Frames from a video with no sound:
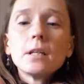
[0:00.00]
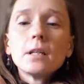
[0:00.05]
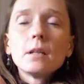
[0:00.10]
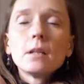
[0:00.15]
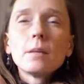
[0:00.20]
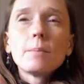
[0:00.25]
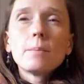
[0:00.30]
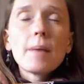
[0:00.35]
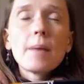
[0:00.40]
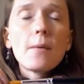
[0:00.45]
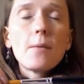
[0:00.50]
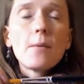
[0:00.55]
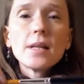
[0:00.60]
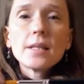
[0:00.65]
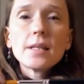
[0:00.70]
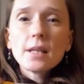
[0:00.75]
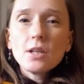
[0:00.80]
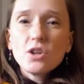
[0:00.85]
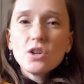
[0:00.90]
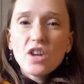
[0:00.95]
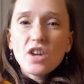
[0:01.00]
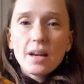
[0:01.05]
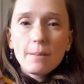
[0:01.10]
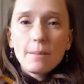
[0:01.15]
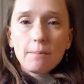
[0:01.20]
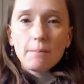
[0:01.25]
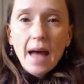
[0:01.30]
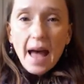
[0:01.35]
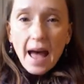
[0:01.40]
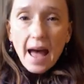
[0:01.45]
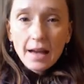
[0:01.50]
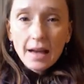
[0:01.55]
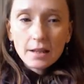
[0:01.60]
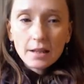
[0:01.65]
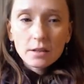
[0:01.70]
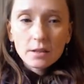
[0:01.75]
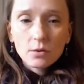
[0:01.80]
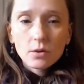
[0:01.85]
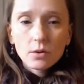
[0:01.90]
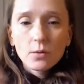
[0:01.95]
the ones that you get in
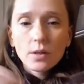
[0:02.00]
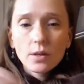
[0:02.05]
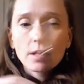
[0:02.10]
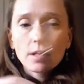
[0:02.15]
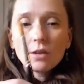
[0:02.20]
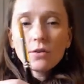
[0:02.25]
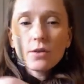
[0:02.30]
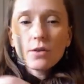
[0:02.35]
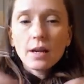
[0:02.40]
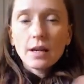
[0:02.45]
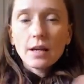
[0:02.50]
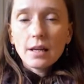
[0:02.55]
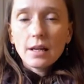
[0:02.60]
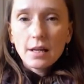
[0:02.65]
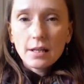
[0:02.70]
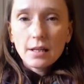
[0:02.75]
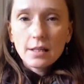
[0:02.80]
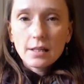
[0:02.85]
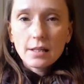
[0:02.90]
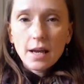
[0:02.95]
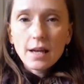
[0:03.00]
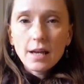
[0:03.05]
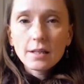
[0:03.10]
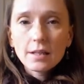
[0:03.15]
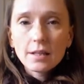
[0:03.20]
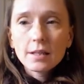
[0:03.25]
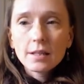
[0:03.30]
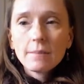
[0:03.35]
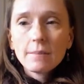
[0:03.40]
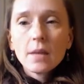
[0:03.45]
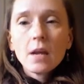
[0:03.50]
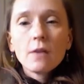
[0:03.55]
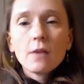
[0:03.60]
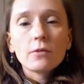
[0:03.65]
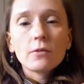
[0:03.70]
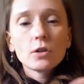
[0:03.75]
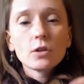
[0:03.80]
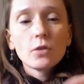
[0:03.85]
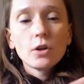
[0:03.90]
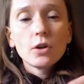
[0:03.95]
packs or the ones that you get in kid sets,
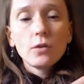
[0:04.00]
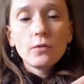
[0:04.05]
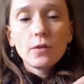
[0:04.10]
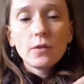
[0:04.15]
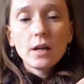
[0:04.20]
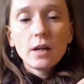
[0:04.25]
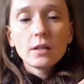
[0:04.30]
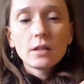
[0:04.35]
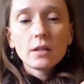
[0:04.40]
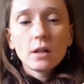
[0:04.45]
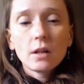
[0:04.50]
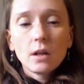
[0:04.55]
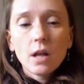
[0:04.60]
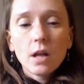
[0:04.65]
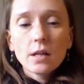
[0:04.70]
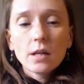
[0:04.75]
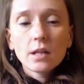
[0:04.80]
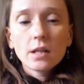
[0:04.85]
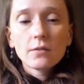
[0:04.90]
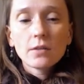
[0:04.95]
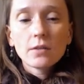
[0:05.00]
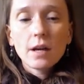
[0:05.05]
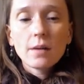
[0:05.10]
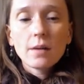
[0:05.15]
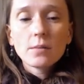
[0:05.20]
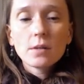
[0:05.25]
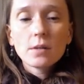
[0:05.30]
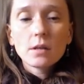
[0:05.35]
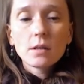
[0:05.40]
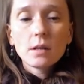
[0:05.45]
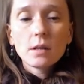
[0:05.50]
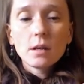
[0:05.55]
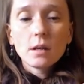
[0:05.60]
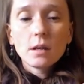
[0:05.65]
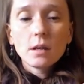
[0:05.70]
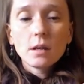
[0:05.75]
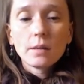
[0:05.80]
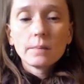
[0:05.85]
first of all, you'll find a lot of times the